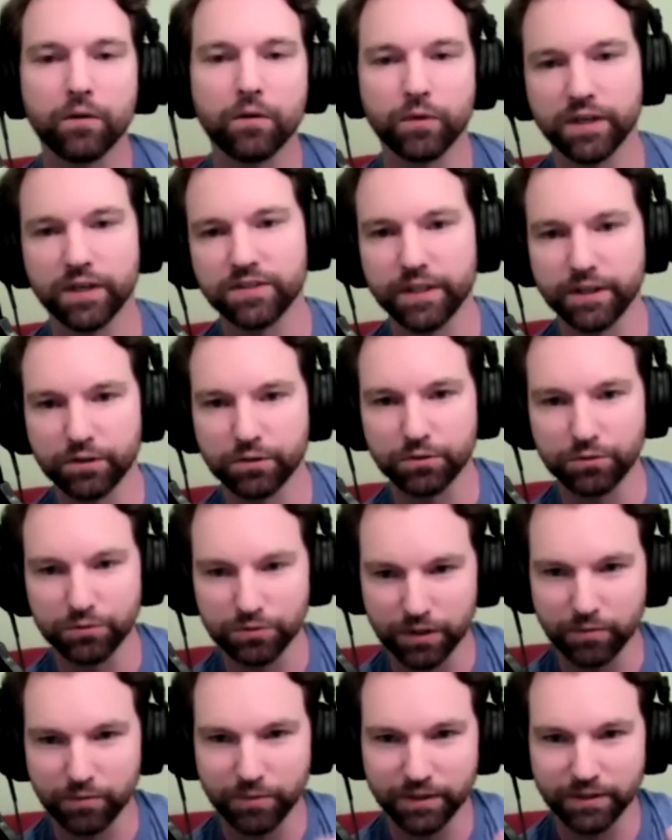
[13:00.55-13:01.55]
When I say
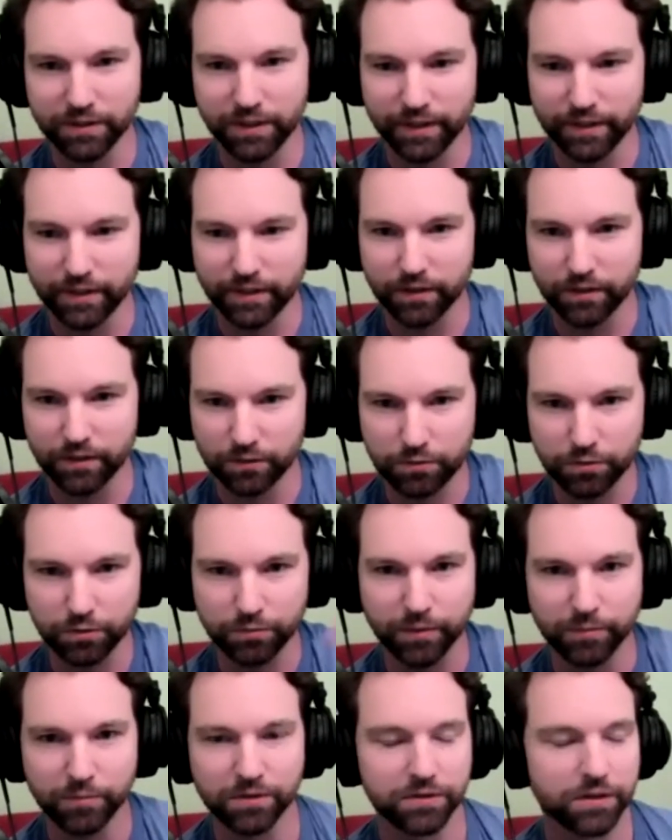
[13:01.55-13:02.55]
crews, I mean like uh,
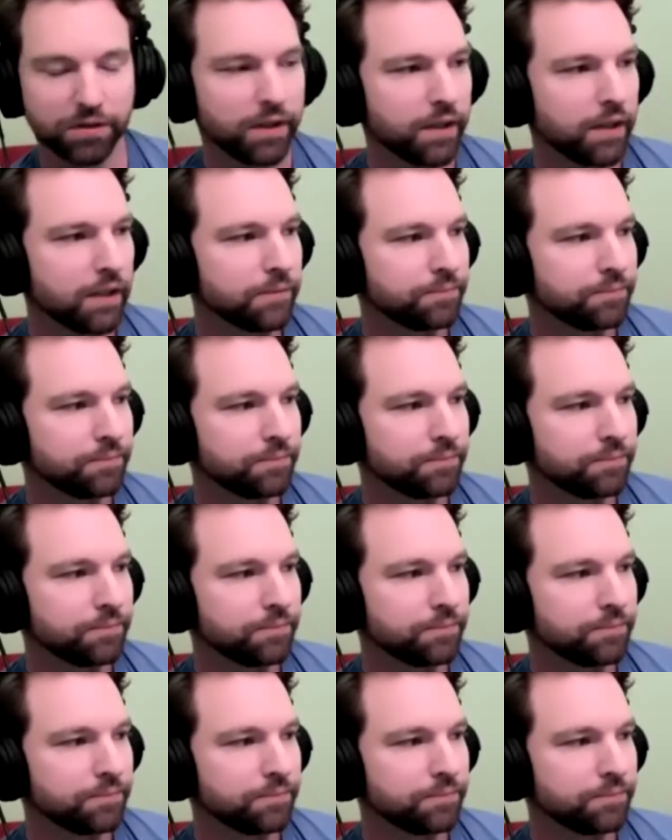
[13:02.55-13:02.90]
crew members.